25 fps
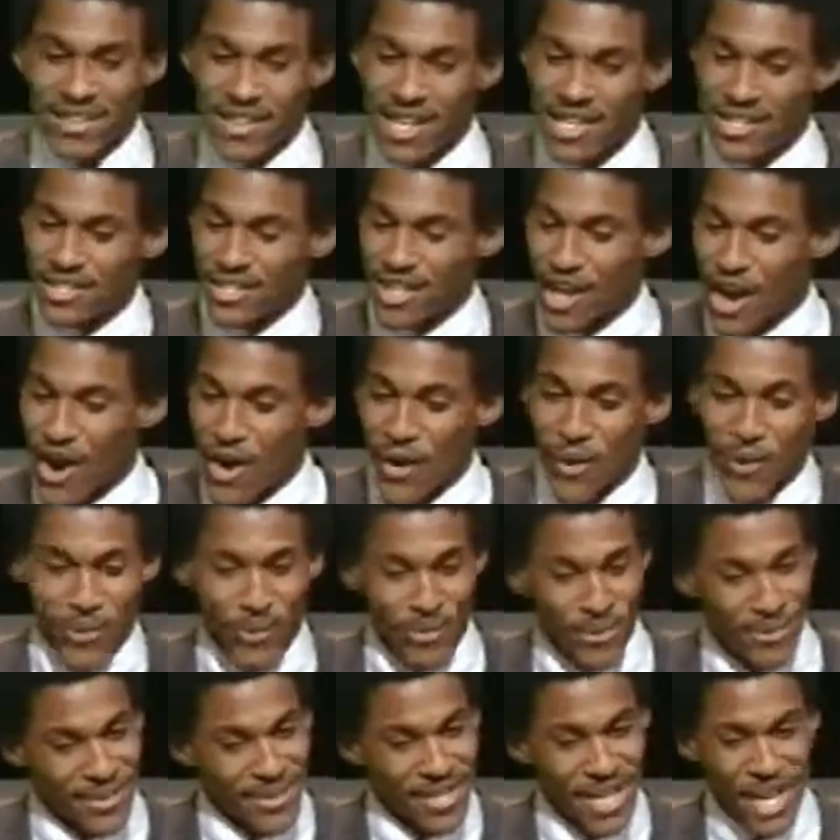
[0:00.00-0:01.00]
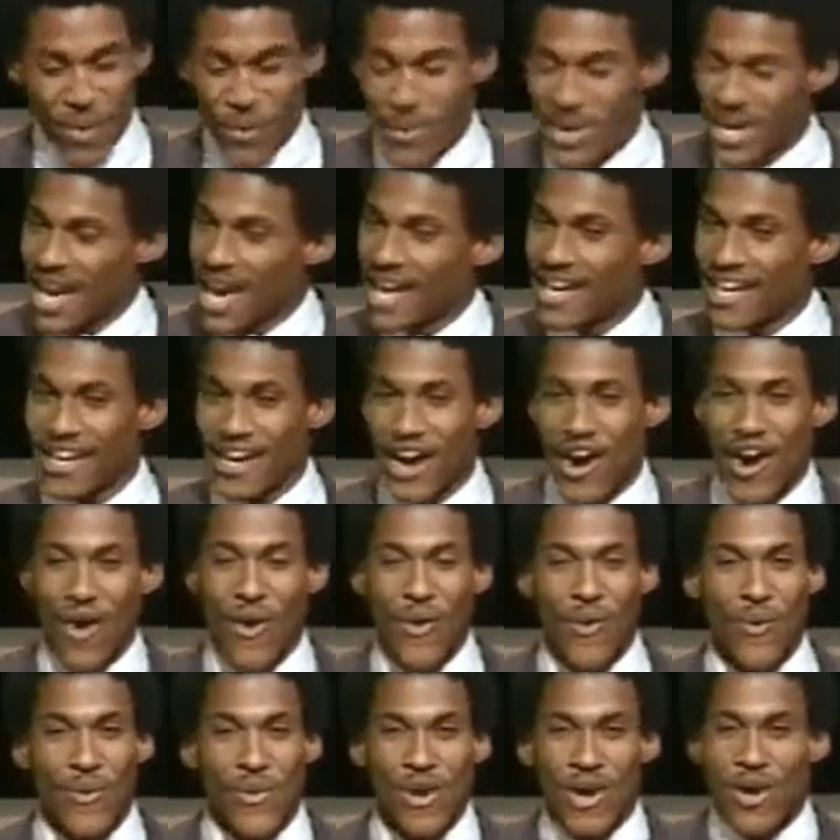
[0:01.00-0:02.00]
Let's go. All right. We got to
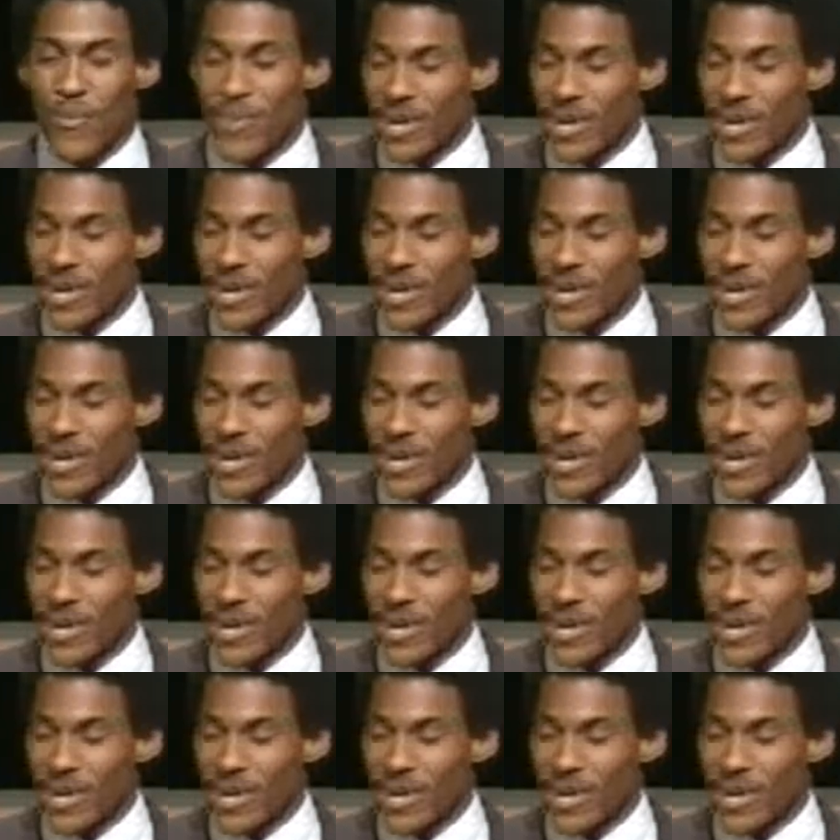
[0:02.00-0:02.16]
go.